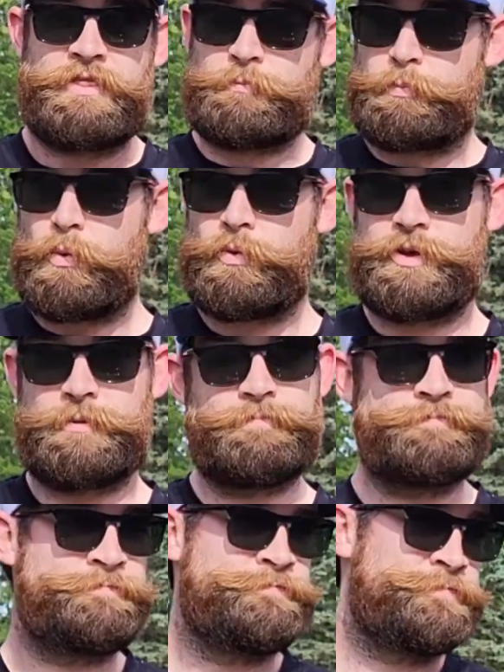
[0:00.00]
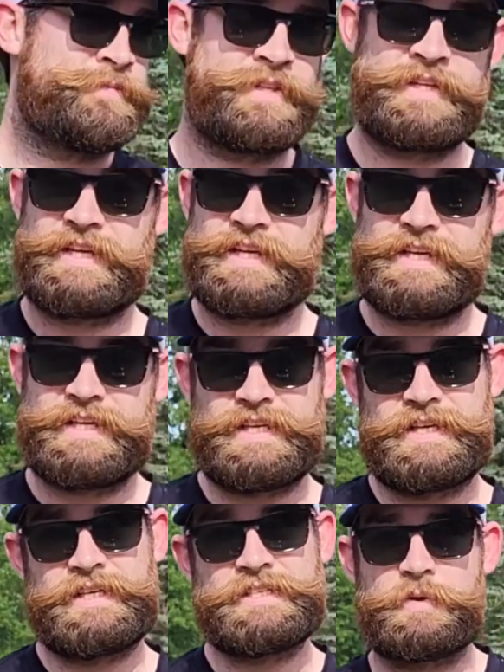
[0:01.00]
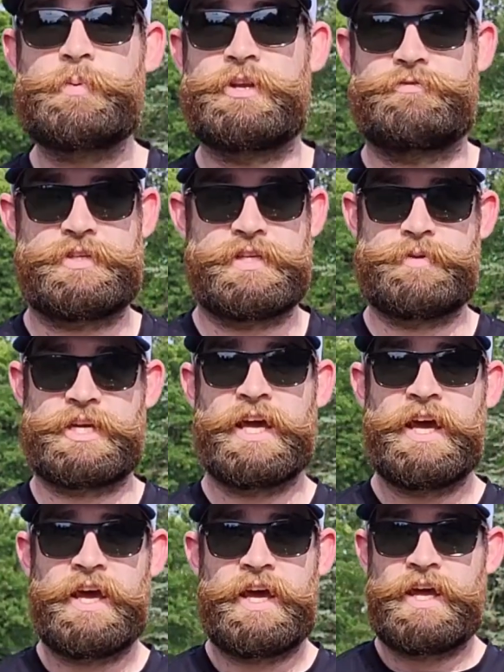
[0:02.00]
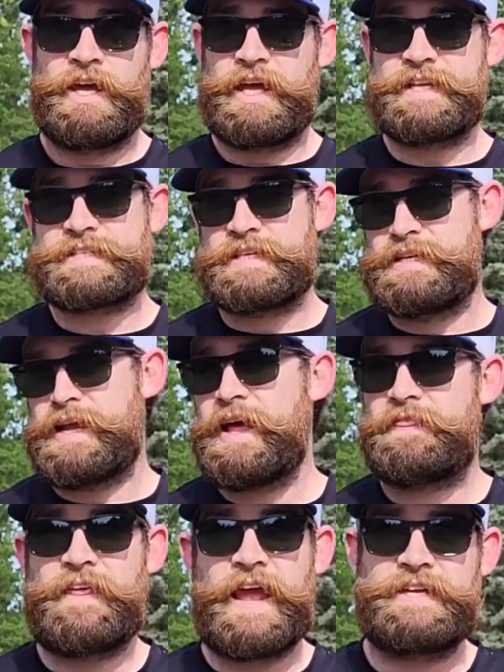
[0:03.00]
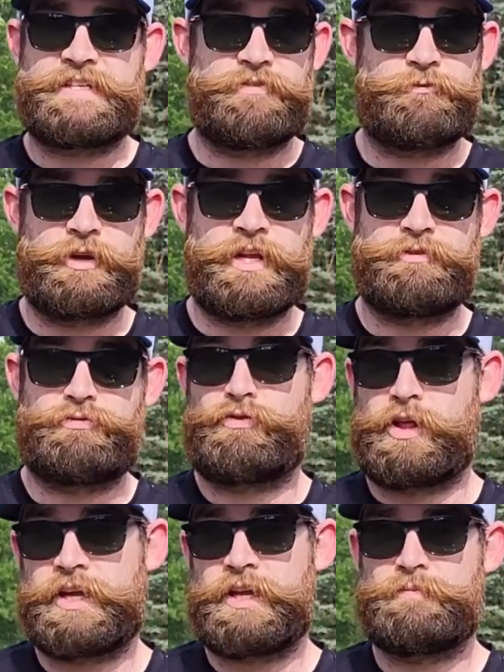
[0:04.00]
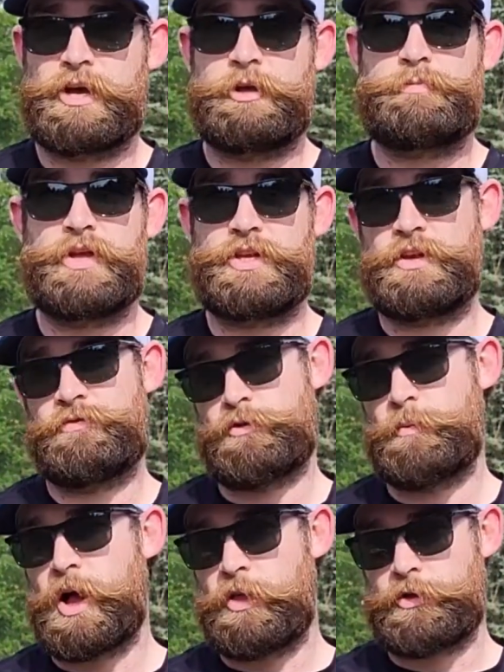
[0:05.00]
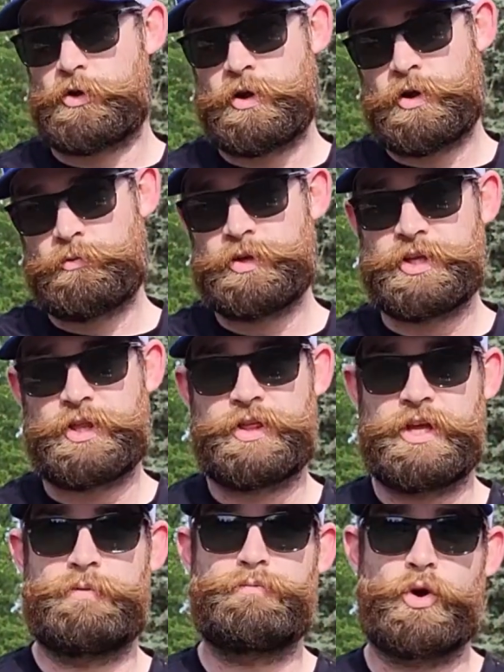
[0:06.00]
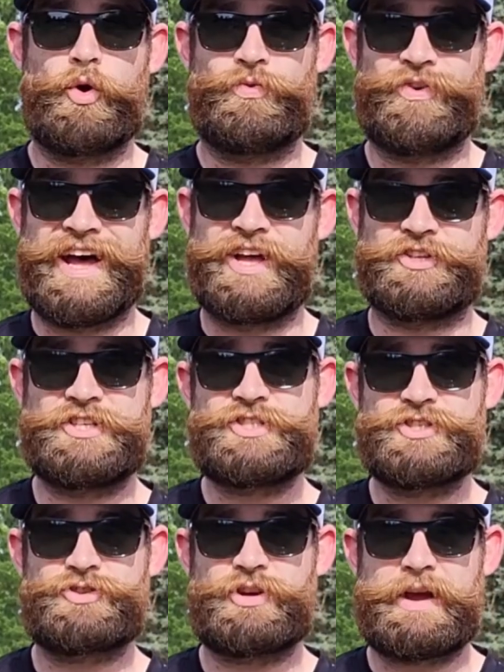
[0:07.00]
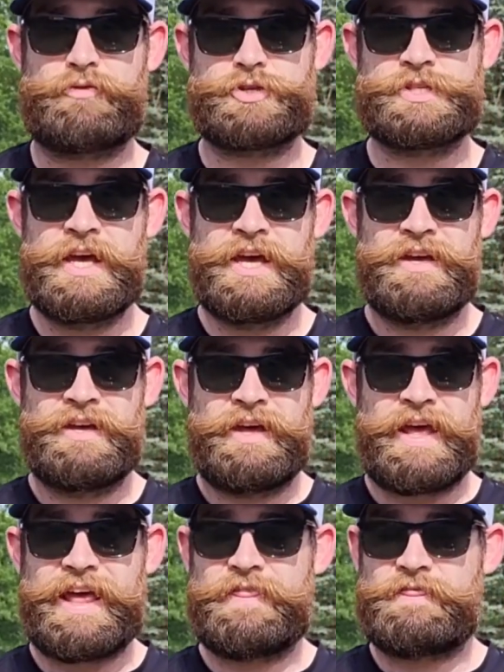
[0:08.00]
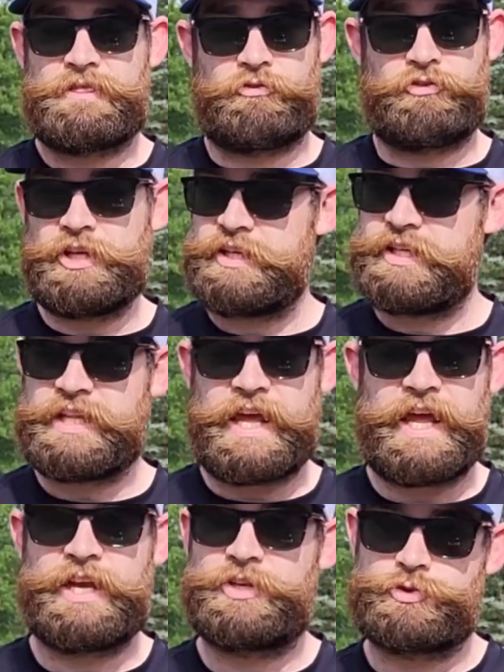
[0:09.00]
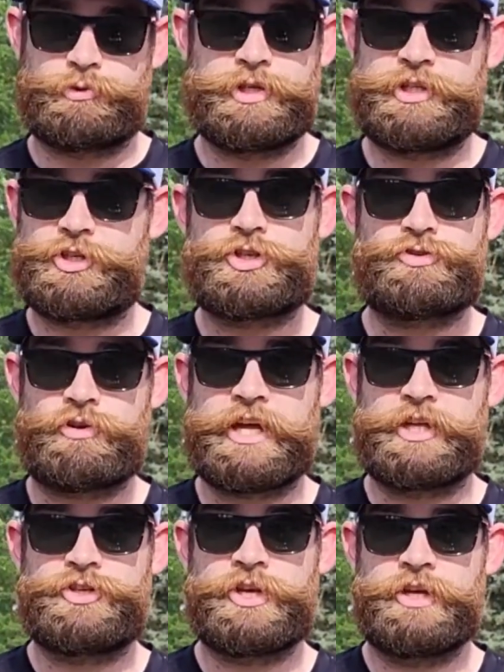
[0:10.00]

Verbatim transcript: The Bohrium is a bit of a gimmick. It's not that different in flight, in my opinion, from other really thin profile distance drivers, and the feeling in the hand is really strange.